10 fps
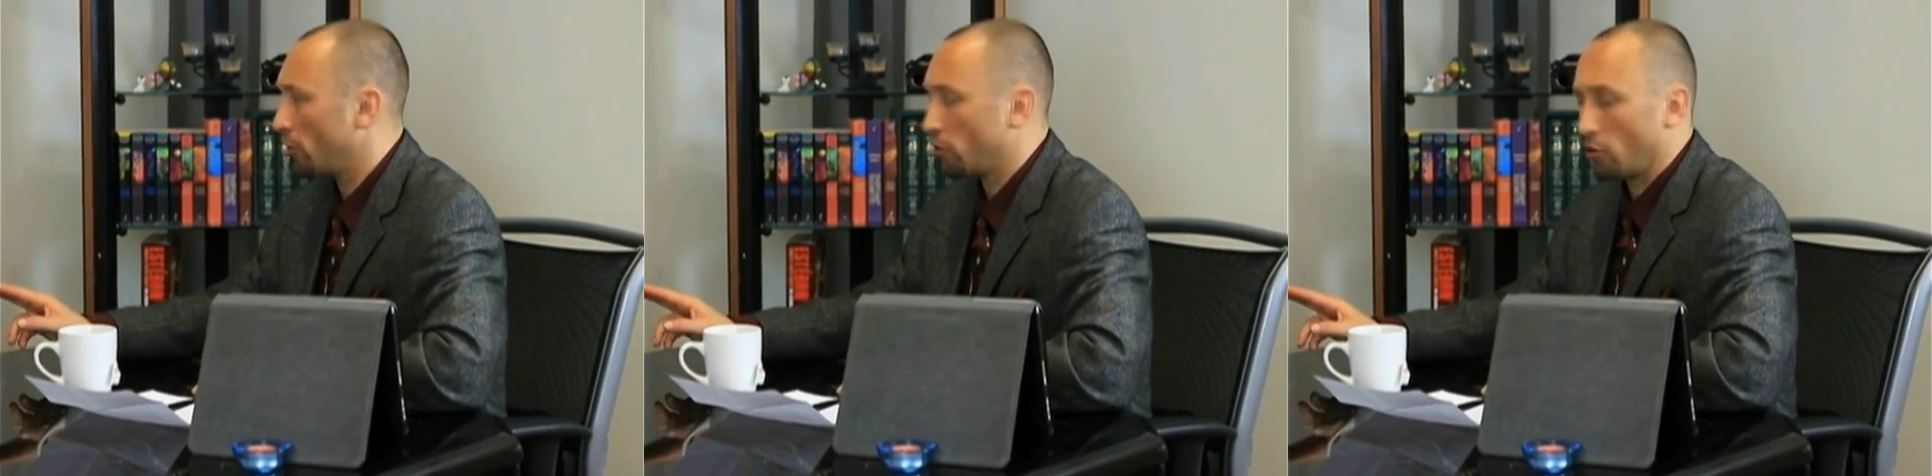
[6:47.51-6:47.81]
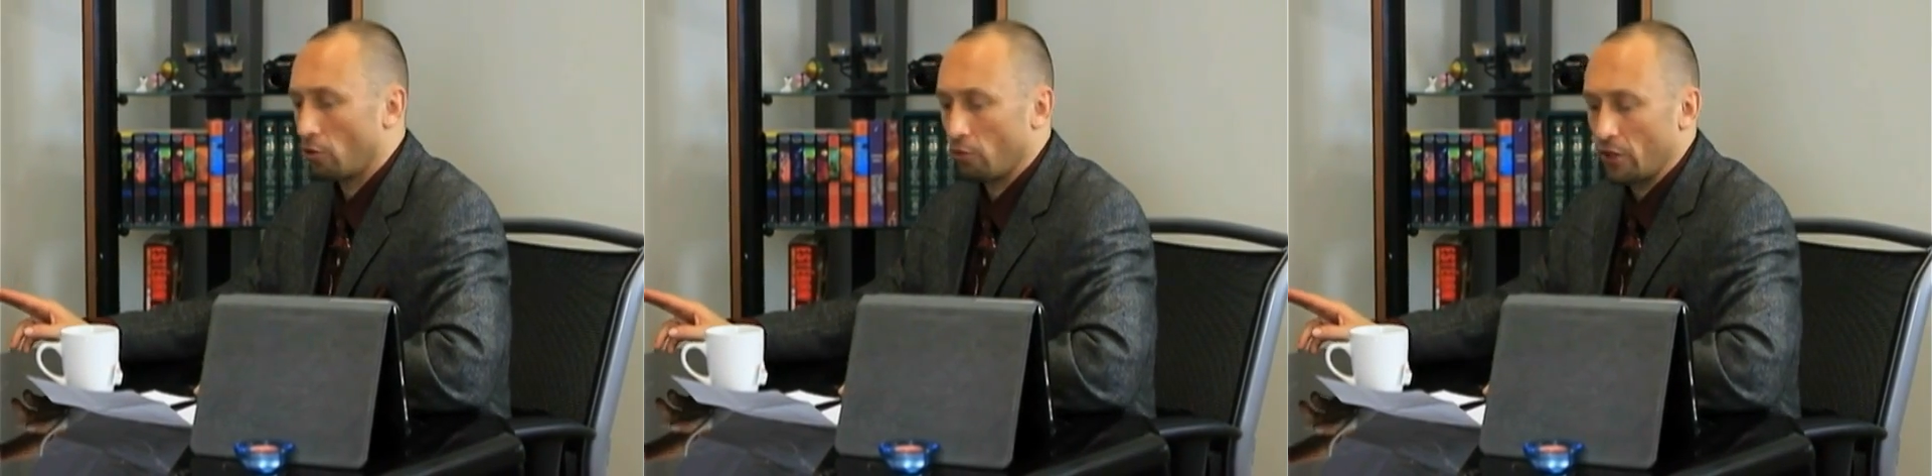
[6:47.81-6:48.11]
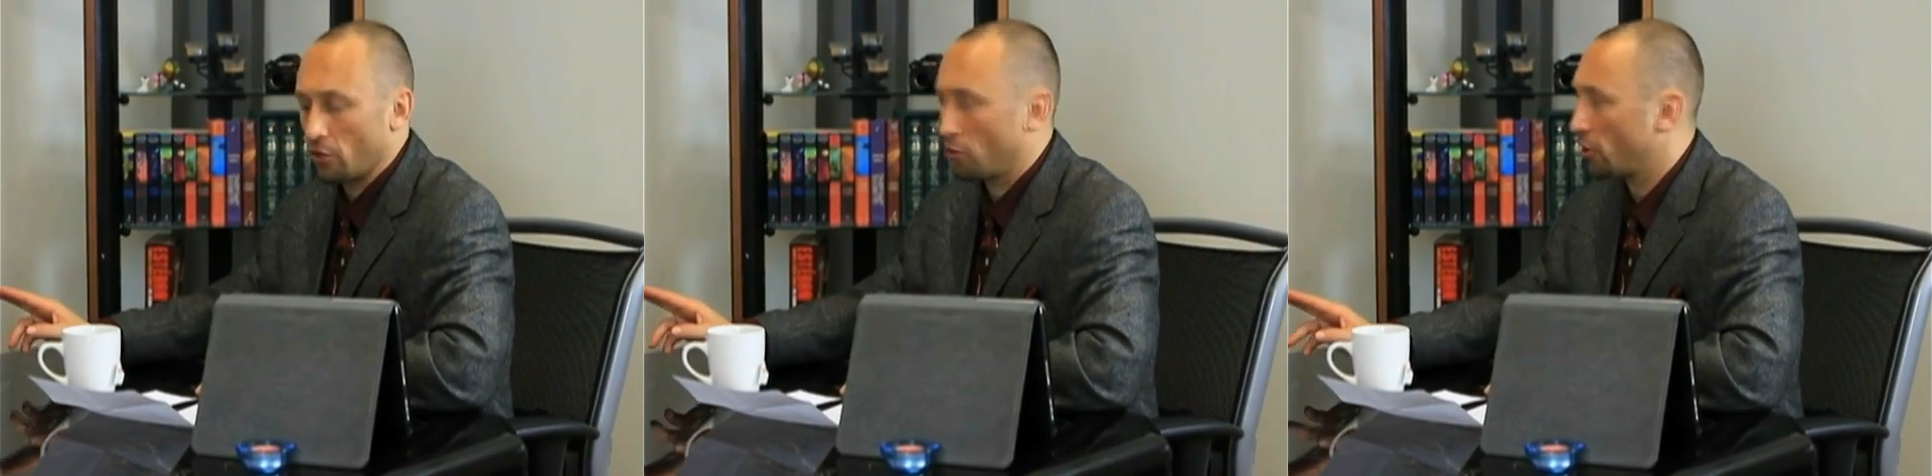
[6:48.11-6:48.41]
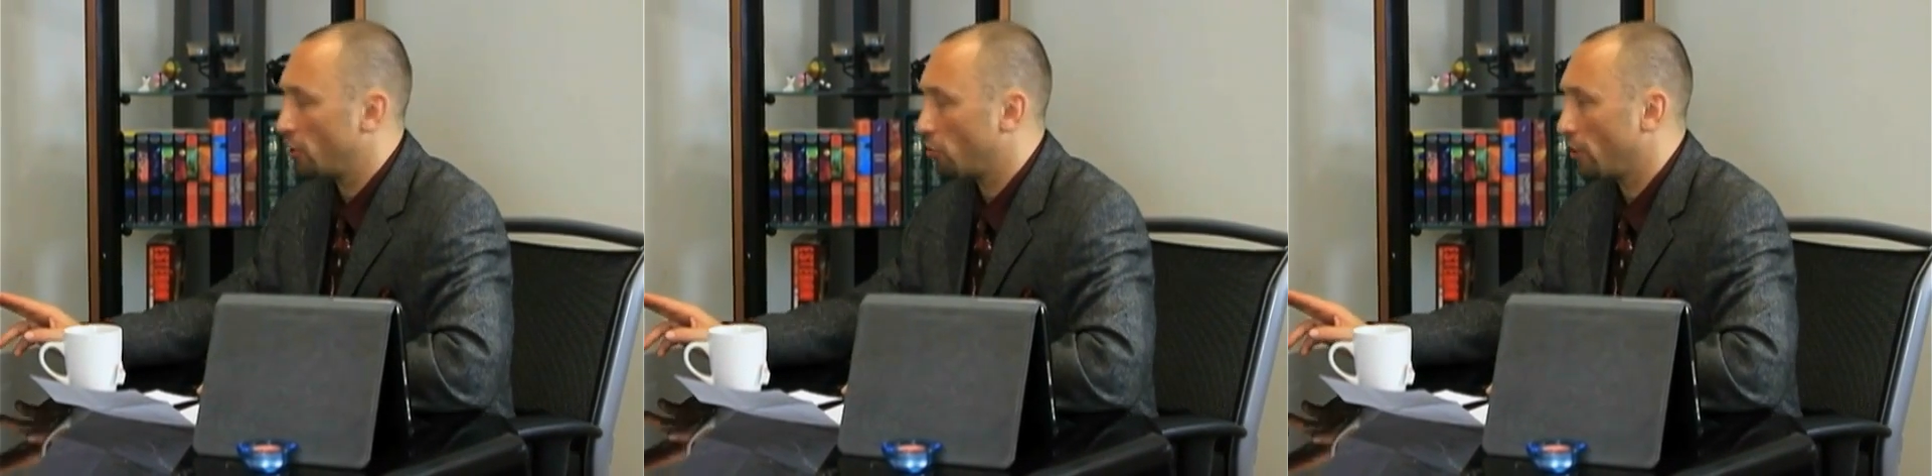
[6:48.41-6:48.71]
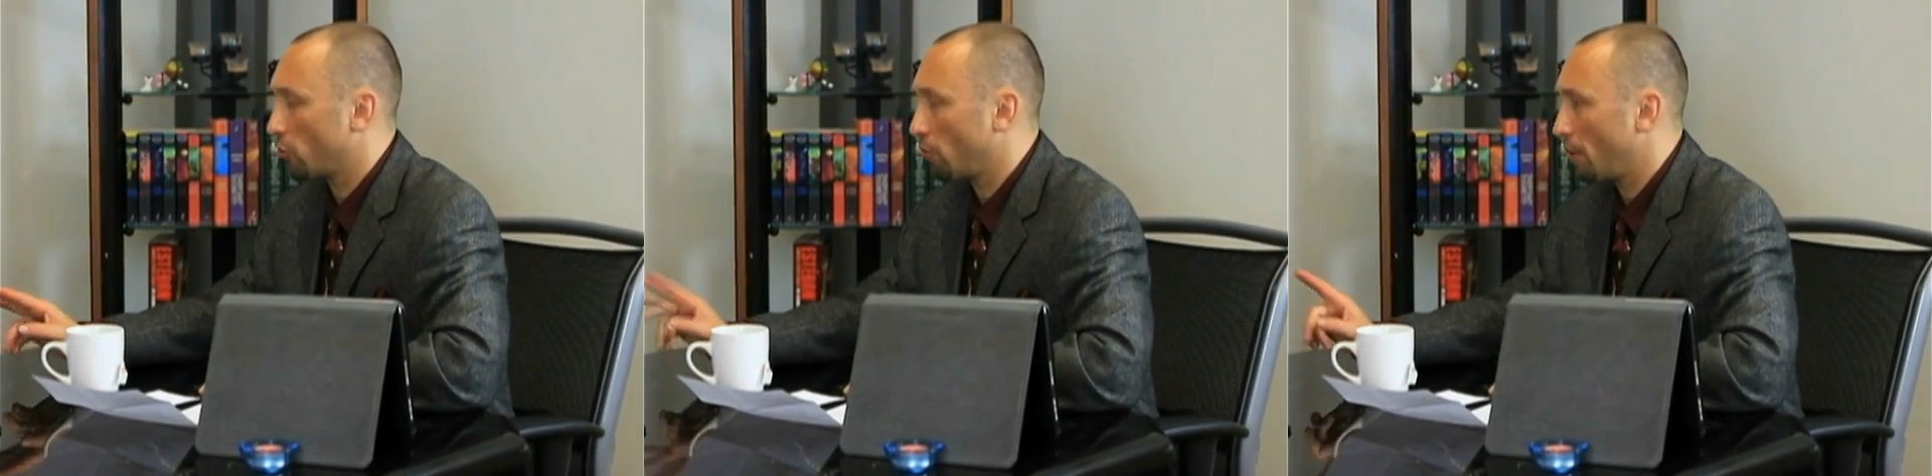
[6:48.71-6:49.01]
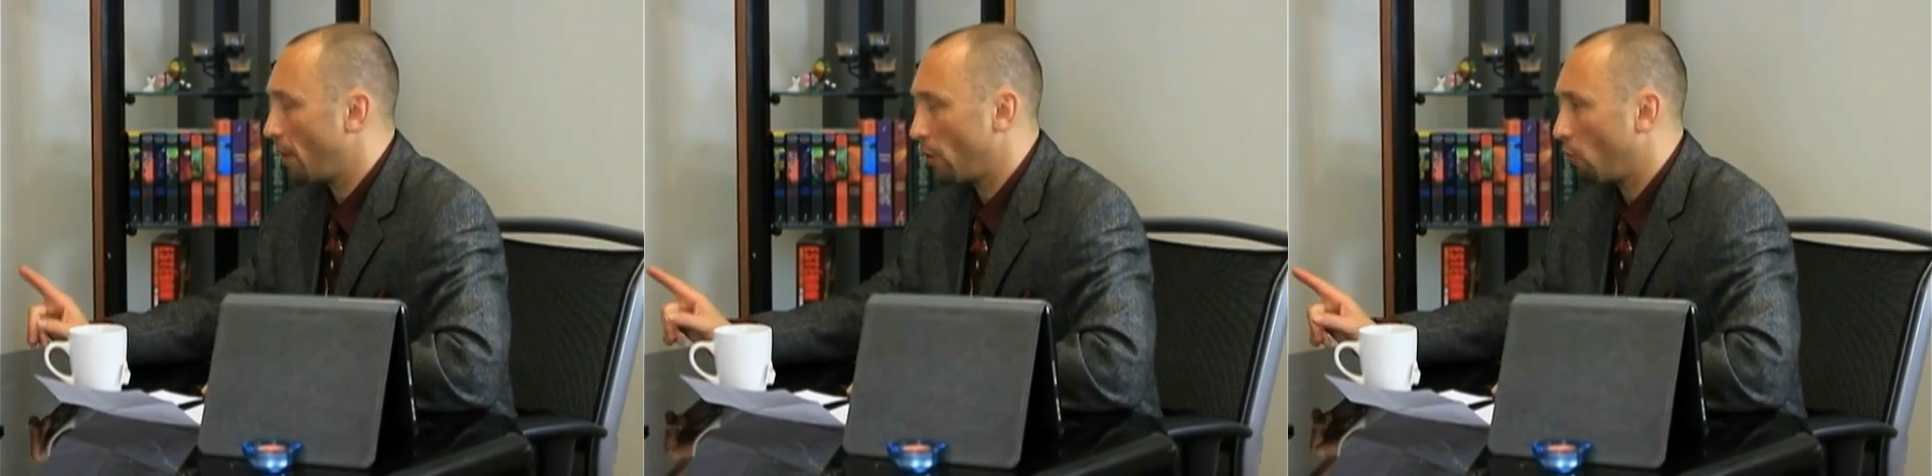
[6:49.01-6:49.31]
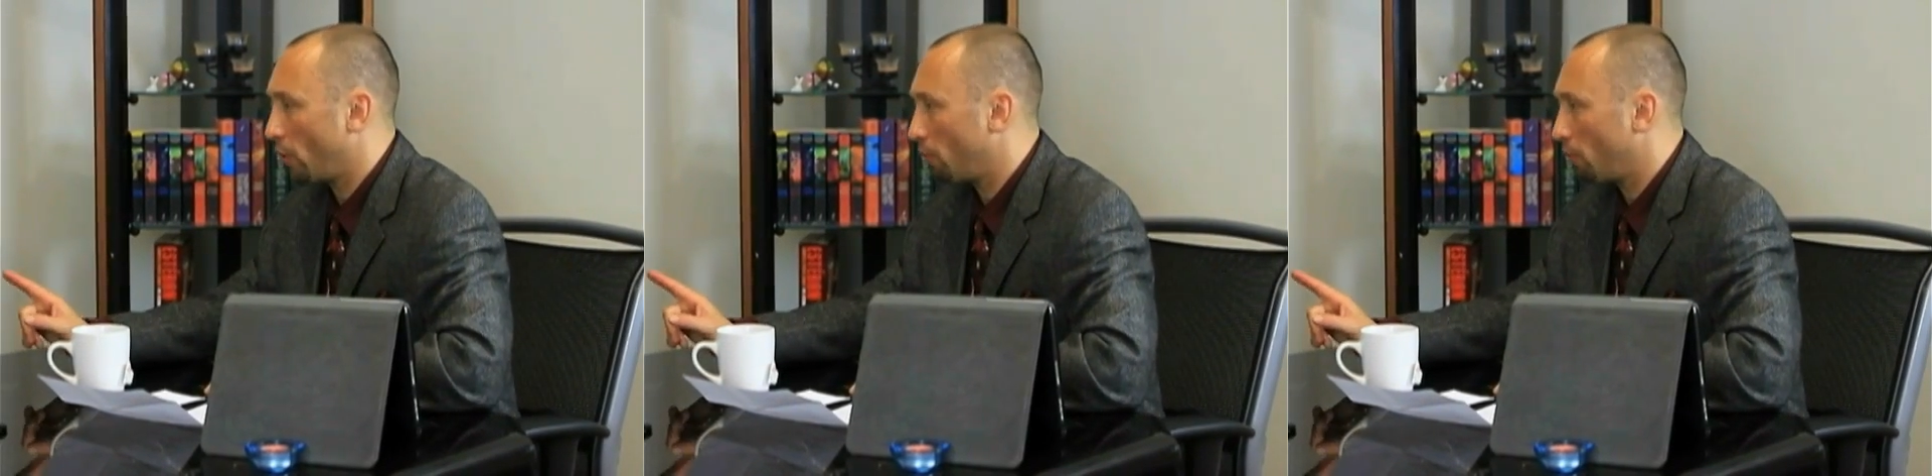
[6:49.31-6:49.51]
It's your research interest, so maybe I don't want